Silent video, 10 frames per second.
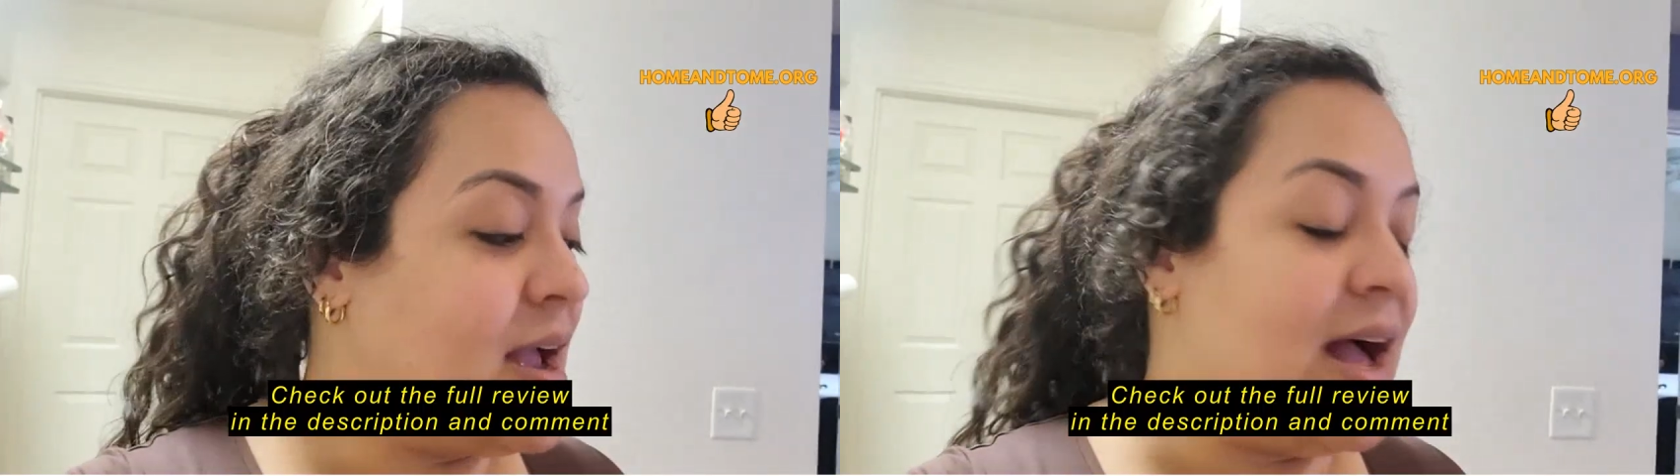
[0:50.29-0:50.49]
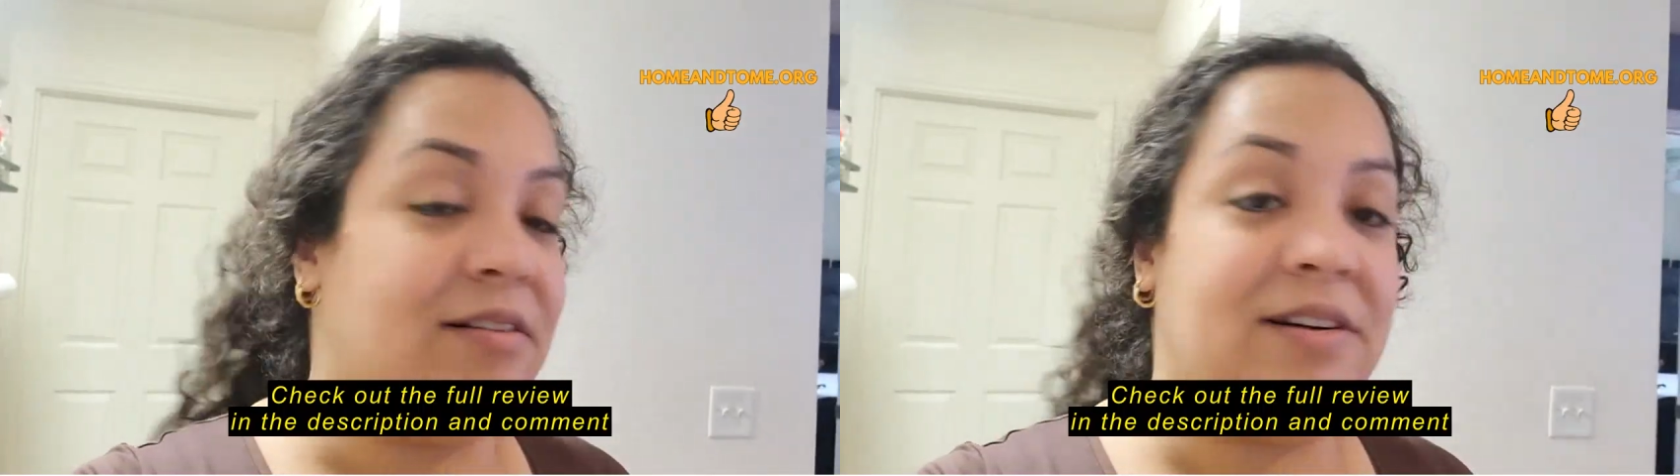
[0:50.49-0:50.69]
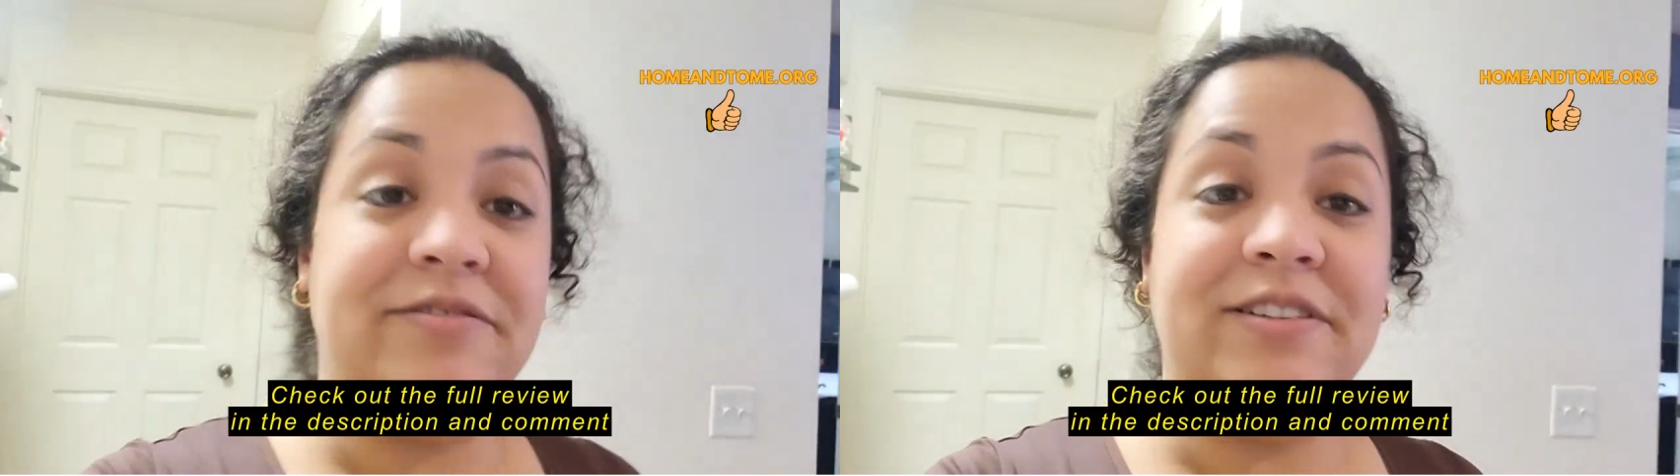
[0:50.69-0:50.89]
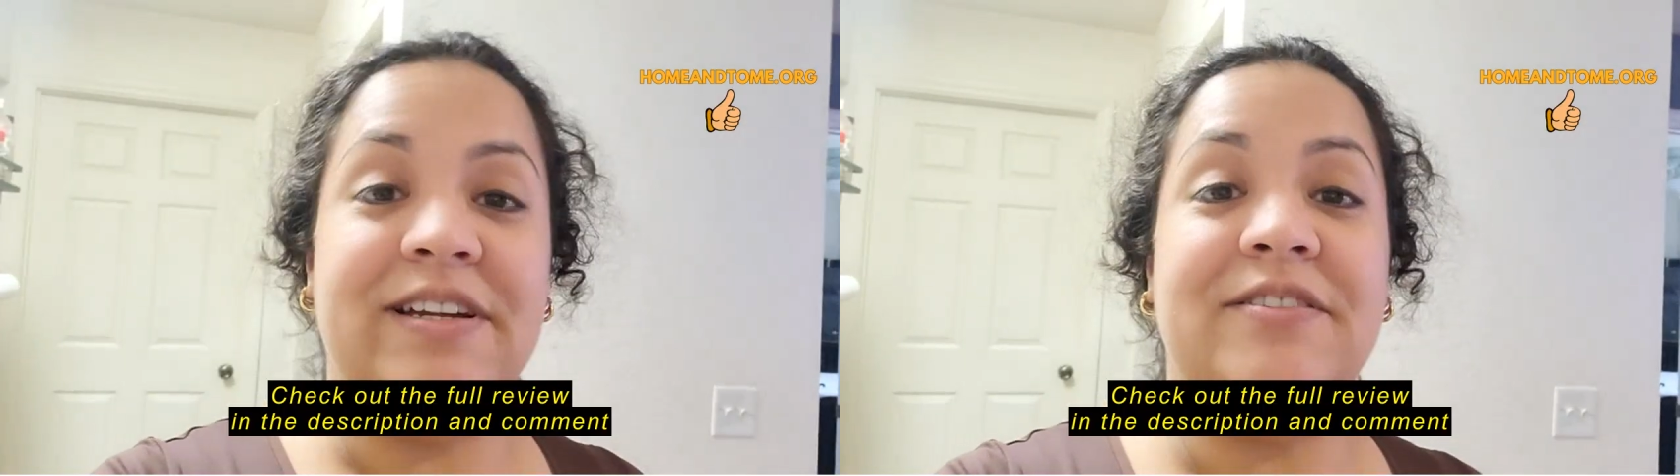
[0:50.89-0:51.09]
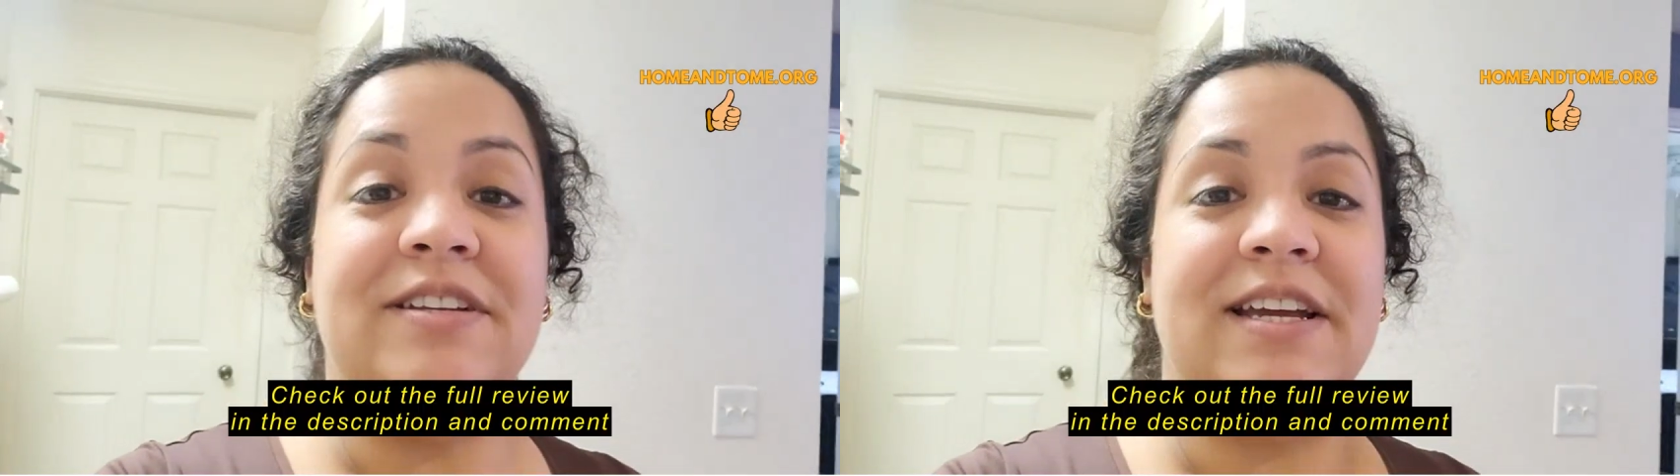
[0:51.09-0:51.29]
However,
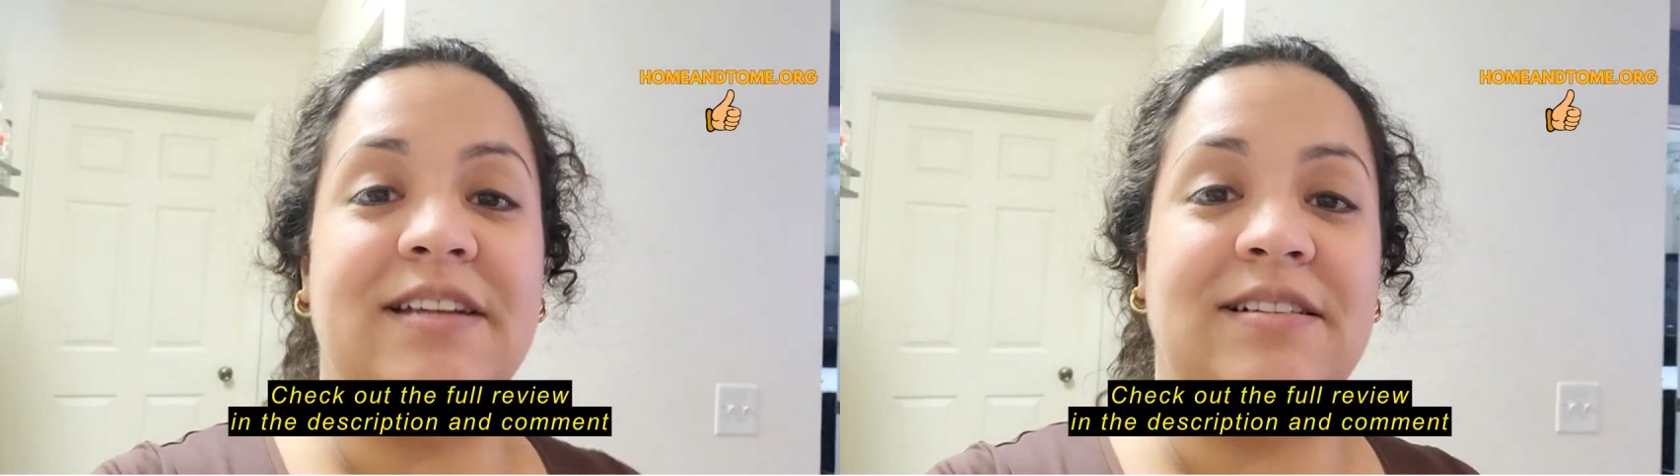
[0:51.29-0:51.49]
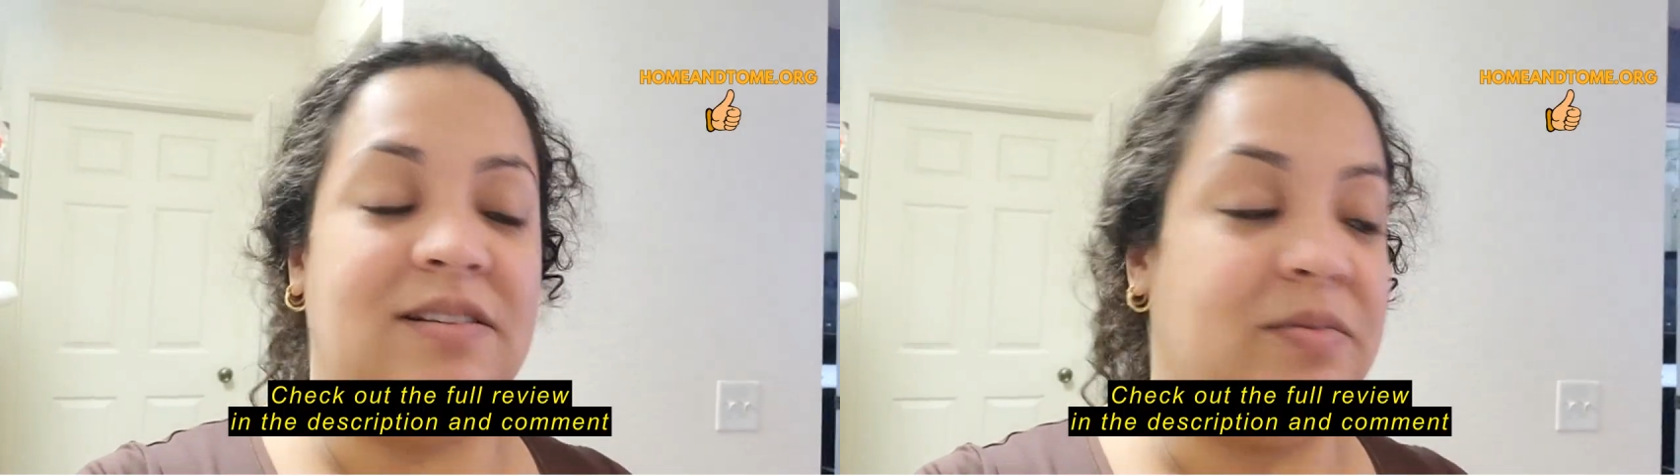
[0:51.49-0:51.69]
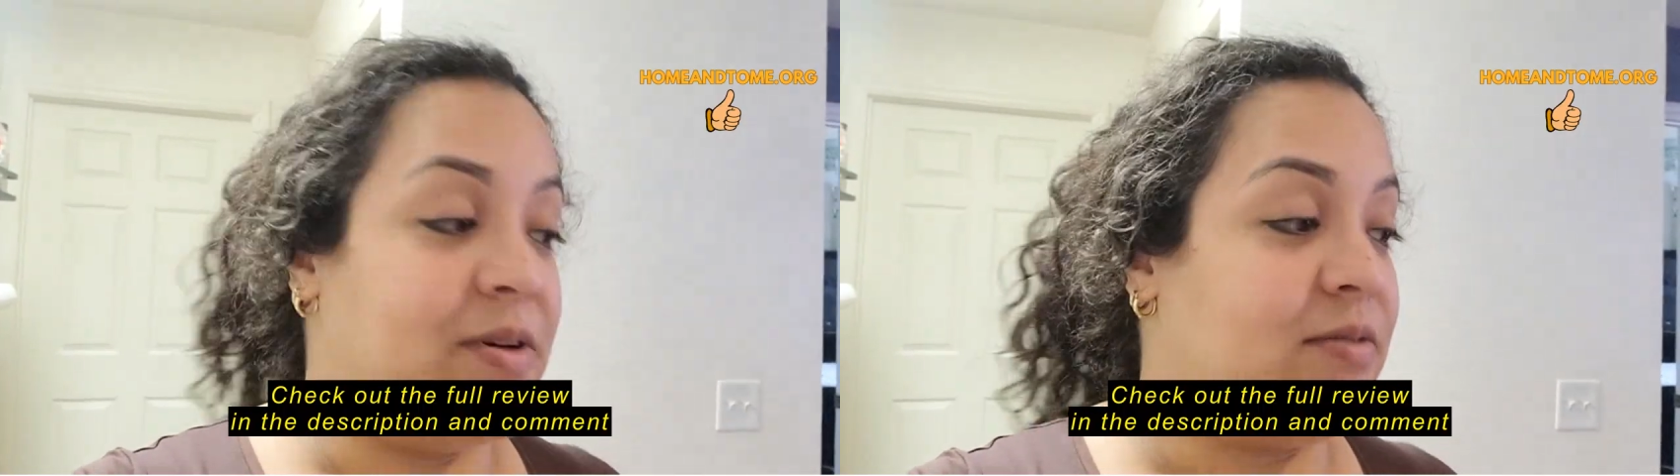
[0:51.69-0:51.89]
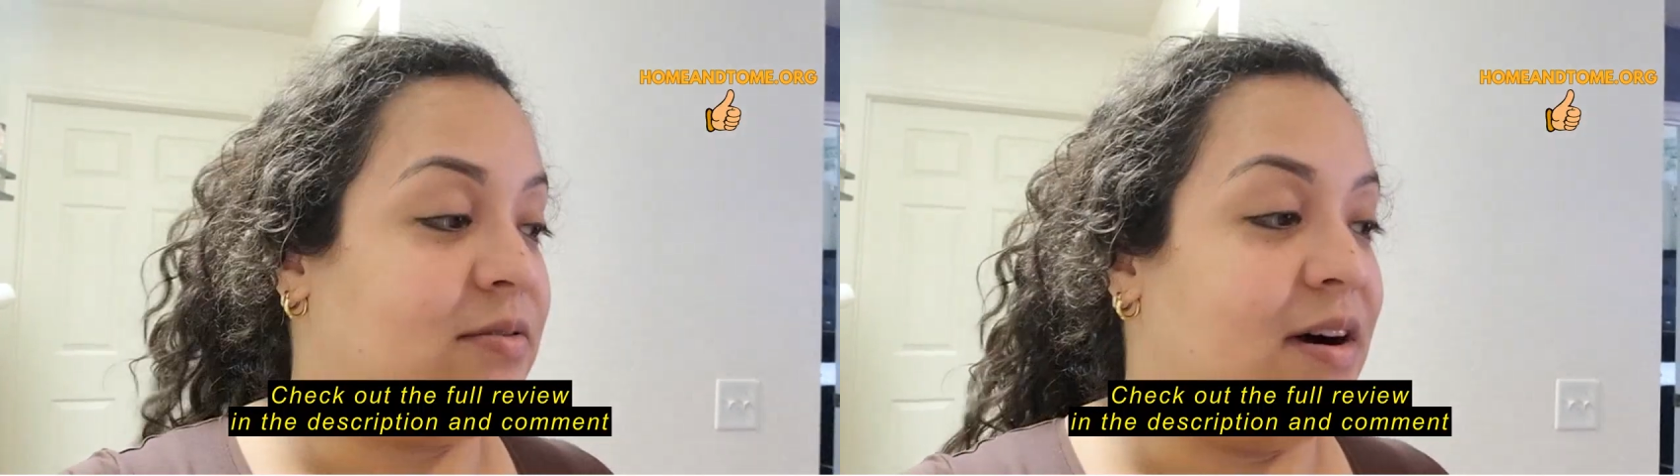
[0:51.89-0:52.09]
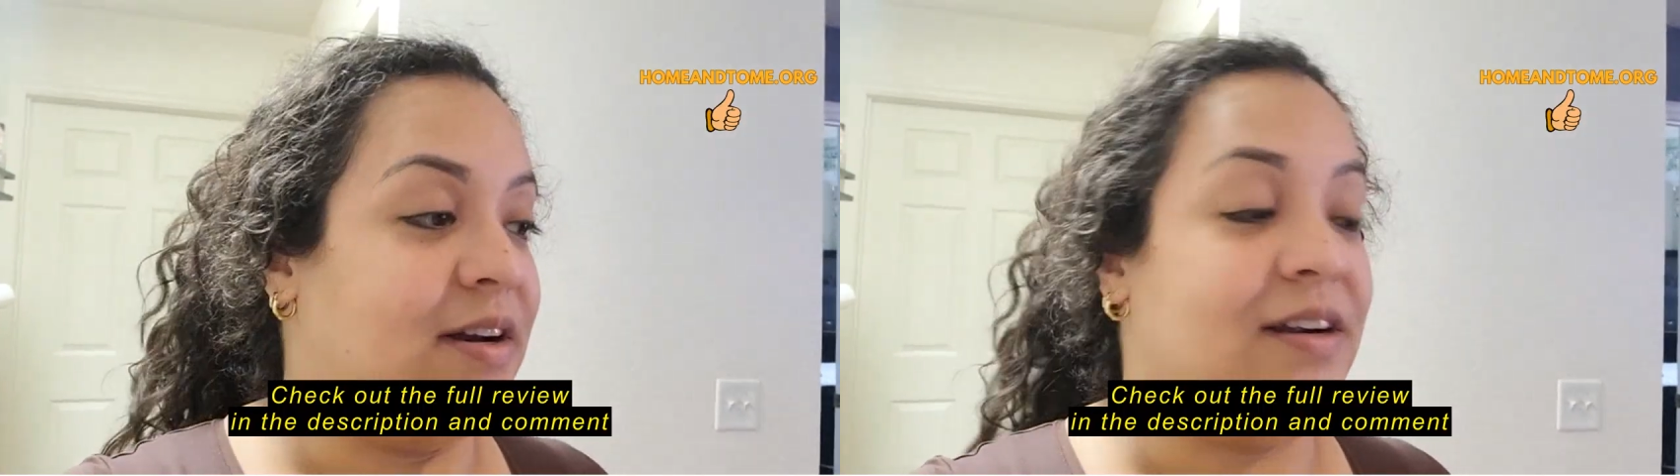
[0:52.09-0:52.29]
if you take a little bit of
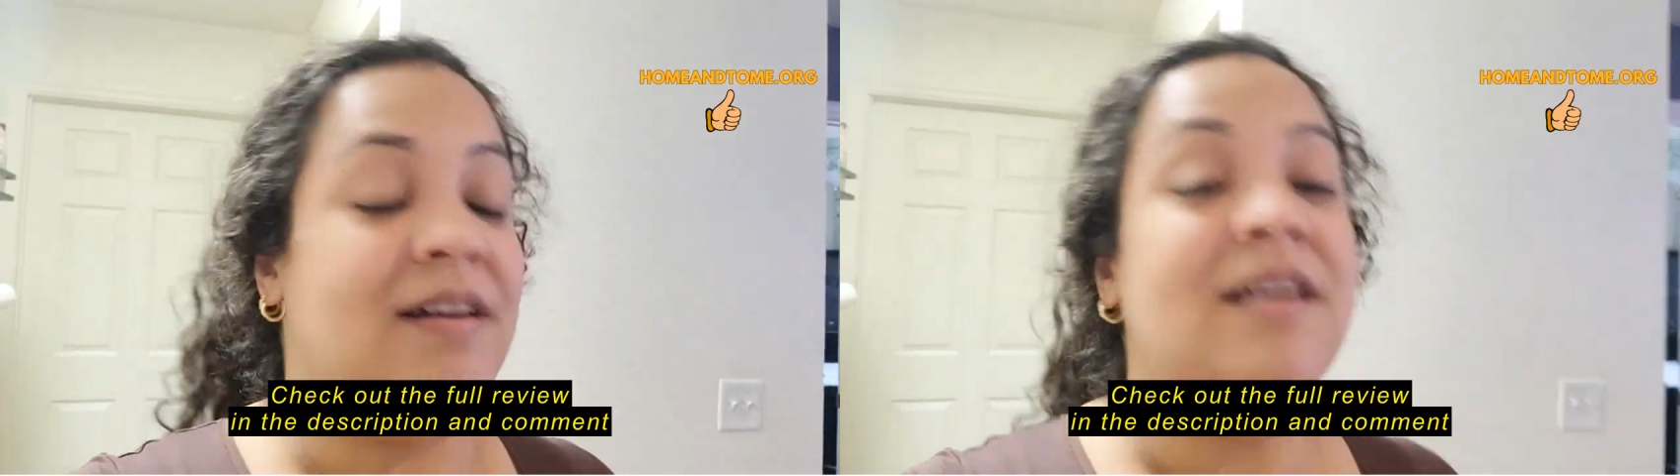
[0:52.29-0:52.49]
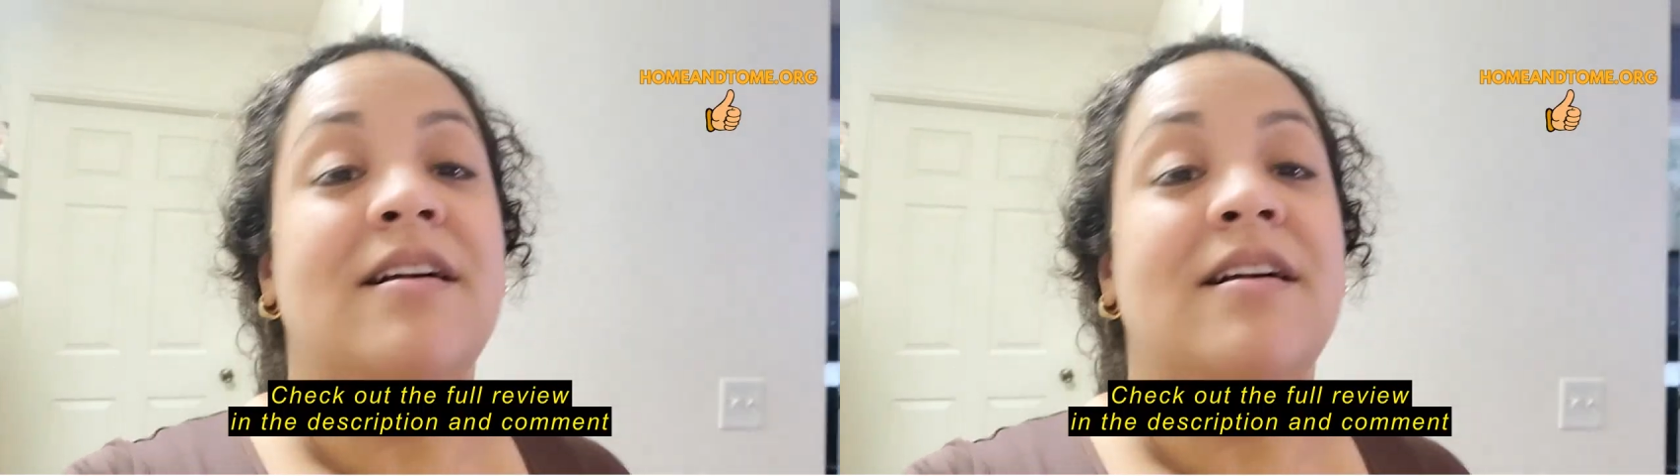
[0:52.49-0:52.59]
water